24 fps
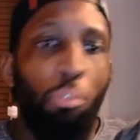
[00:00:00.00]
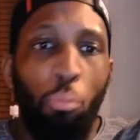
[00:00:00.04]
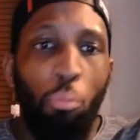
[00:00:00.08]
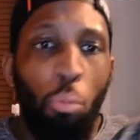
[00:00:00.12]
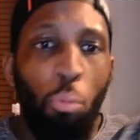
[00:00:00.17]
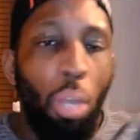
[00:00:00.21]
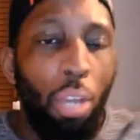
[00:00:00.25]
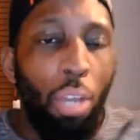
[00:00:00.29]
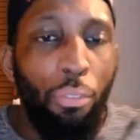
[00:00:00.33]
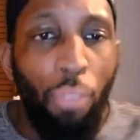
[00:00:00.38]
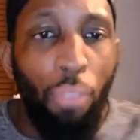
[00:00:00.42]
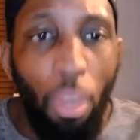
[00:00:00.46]

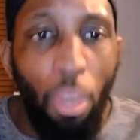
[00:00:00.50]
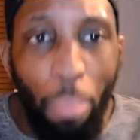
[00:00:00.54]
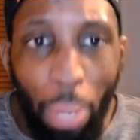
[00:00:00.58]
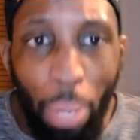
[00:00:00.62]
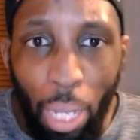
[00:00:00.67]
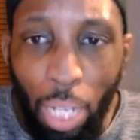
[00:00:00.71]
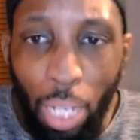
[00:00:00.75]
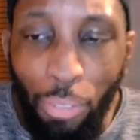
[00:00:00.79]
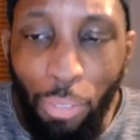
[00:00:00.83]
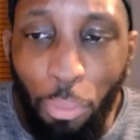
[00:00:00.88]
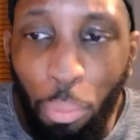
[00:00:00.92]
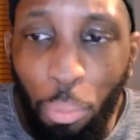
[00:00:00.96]
whatever about
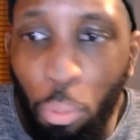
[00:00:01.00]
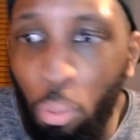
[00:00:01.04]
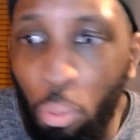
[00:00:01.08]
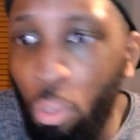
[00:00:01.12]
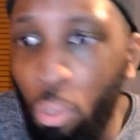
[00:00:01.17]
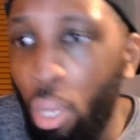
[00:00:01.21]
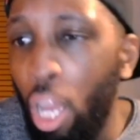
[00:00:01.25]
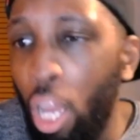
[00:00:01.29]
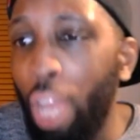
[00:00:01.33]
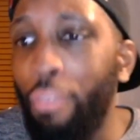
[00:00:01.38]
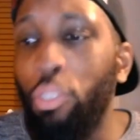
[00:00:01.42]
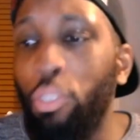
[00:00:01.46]
Liverpool
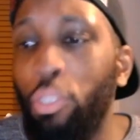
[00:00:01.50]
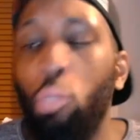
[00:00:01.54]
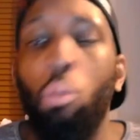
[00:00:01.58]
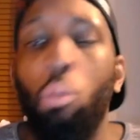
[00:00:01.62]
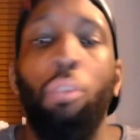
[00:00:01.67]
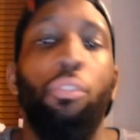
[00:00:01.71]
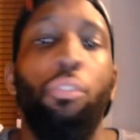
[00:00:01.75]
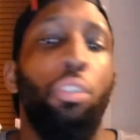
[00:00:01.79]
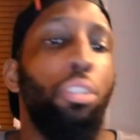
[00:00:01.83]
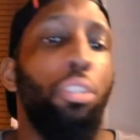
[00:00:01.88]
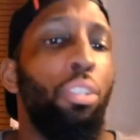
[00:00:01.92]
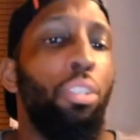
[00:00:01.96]
every so
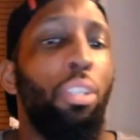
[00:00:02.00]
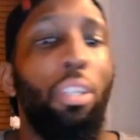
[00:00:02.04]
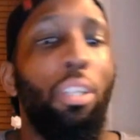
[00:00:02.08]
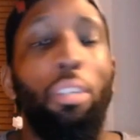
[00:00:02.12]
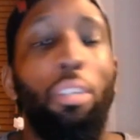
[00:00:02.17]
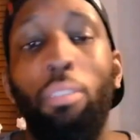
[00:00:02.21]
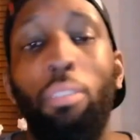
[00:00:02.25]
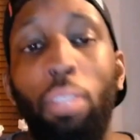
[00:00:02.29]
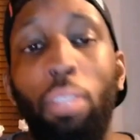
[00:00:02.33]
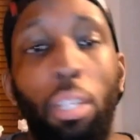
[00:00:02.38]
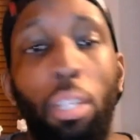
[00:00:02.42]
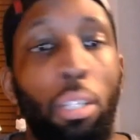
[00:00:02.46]
often,
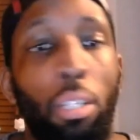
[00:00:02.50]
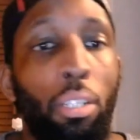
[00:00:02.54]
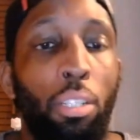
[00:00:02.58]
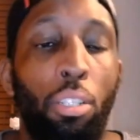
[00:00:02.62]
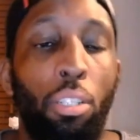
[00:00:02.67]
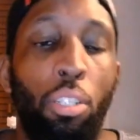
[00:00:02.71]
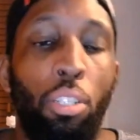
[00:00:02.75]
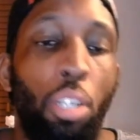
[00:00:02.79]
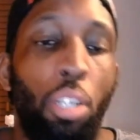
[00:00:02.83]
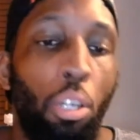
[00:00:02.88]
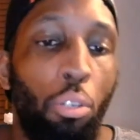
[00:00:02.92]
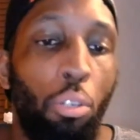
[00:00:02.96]
then
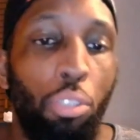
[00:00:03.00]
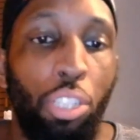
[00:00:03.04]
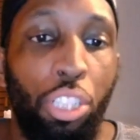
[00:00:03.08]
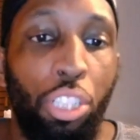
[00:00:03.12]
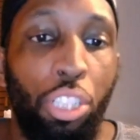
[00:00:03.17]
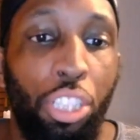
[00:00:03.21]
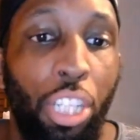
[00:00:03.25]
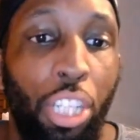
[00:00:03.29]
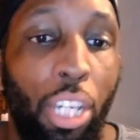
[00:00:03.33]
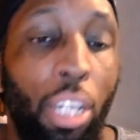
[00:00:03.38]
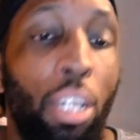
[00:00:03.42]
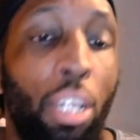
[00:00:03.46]
should
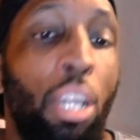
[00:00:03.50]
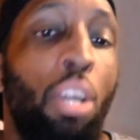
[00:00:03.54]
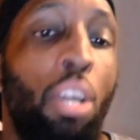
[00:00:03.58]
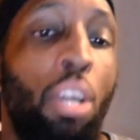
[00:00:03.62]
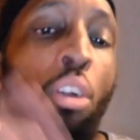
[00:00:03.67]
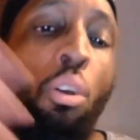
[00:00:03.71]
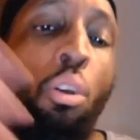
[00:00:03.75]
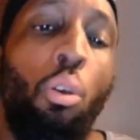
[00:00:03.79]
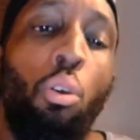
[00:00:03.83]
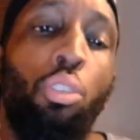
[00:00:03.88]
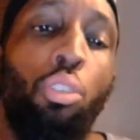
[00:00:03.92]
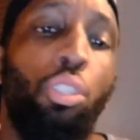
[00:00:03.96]
share.
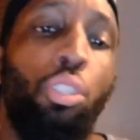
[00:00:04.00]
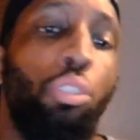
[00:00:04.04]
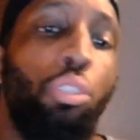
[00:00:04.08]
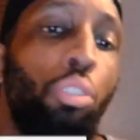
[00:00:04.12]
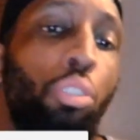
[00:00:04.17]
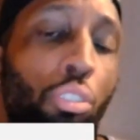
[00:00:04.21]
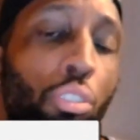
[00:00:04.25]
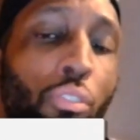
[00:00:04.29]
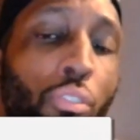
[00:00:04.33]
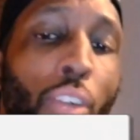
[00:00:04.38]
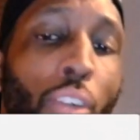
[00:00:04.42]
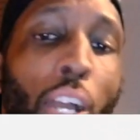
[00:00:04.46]
Also
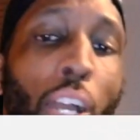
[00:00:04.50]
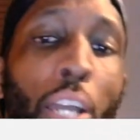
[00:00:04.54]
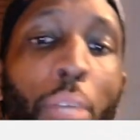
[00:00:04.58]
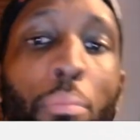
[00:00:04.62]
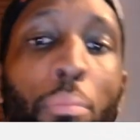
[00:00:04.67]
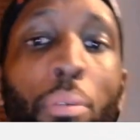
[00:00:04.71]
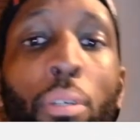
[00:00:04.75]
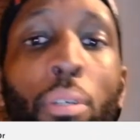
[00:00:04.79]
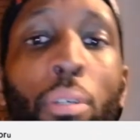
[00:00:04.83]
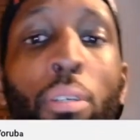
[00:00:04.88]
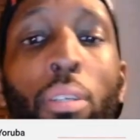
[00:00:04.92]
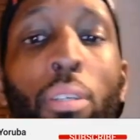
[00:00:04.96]
subscribe,
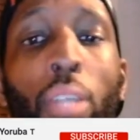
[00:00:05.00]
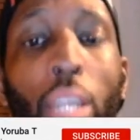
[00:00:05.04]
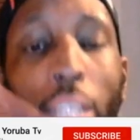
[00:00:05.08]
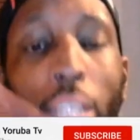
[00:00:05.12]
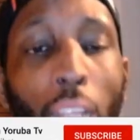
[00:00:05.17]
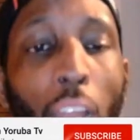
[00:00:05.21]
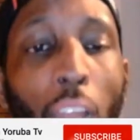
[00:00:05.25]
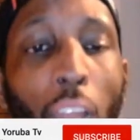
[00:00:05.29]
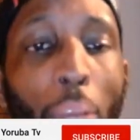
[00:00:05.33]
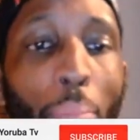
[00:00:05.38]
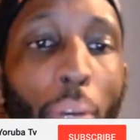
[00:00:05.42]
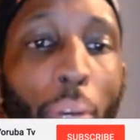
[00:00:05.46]
hit the
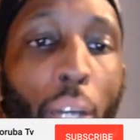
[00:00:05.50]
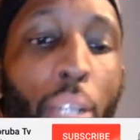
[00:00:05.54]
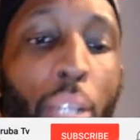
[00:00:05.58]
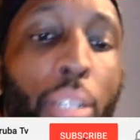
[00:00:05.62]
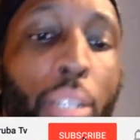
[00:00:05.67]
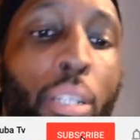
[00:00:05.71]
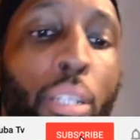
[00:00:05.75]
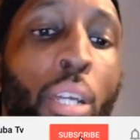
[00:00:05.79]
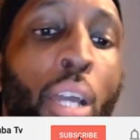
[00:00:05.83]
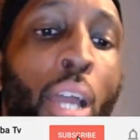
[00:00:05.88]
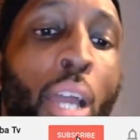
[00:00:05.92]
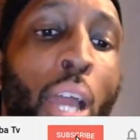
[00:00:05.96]
like button,
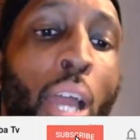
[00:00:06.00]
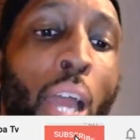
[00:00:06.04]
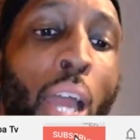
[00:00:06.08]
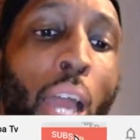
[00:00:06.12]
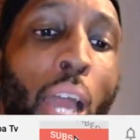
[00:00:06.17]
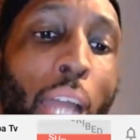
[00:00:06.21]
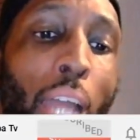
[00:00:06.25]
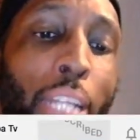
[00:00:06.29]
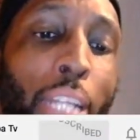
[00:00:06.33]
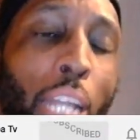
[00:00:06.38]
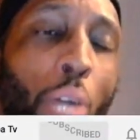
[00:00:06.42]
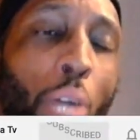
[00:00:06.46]

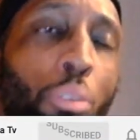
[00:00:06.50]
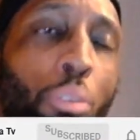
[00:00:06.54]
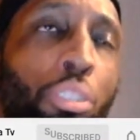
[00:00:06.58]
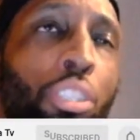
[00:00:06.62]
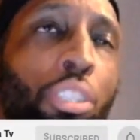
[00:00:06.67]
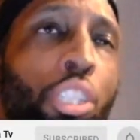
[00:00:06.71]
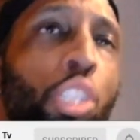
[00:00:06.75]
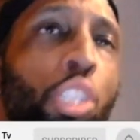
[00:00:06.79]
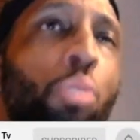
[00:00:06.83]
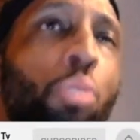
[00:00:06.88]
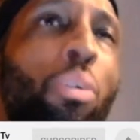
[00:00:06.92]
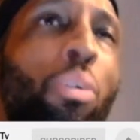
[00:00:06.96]
and I will see
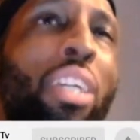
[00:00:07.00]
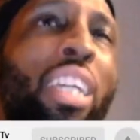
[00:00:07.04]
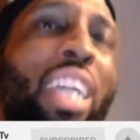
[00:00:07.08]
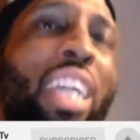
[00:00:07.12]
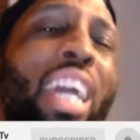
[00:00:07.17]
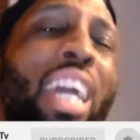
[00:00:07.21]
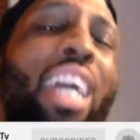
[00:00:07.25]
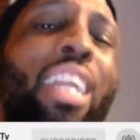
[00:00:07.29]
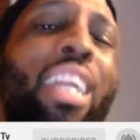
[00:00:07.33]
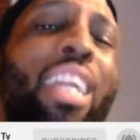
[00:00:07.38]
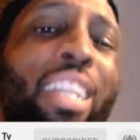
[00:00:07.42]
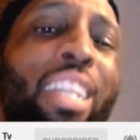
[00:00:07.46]
you
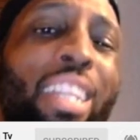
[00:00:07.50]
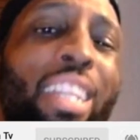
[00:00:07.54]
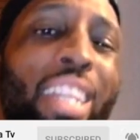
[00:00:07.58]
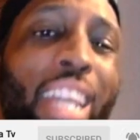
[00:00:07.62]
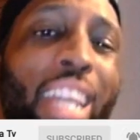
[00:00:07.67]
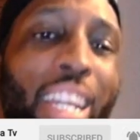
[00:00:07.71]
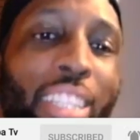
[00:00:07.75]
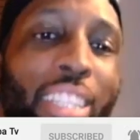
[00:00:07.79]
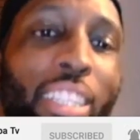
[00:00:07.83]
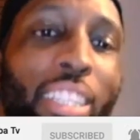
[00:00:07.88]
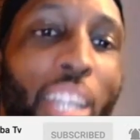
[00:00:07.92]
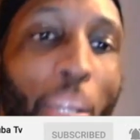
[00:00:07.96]
again
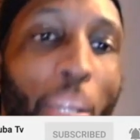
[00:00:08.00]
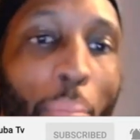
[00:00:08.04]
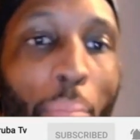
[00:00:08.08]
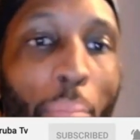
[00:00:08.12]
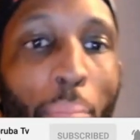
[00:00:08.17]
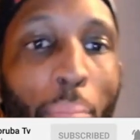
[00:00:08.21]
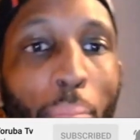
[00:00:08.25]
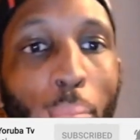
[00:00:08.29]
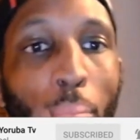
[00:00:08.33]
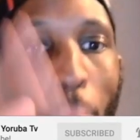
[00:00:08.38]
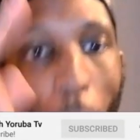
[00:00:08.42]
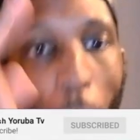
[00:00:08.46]
next time.
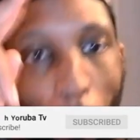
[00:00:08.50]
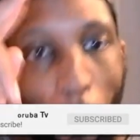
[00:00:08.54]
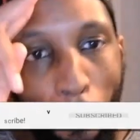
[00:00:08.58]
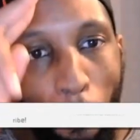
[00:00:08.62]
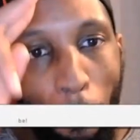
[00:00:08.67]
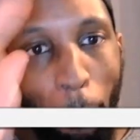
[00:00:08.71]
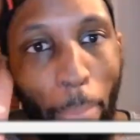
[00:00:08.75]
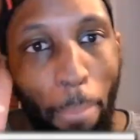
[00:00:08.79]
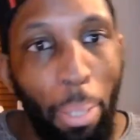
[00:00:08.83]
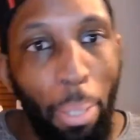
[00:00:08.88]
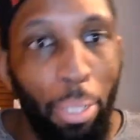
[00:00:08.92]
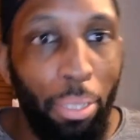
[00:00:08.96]

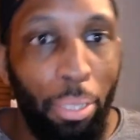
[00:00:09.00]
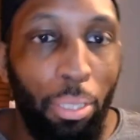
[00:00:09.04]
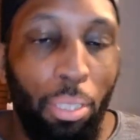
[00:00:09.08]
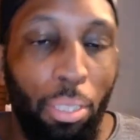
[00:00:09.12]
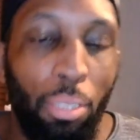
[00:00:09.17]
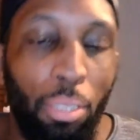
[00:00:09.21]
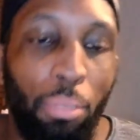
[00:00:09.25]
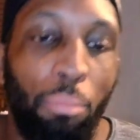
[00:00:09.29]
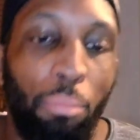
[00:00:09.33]
Peace.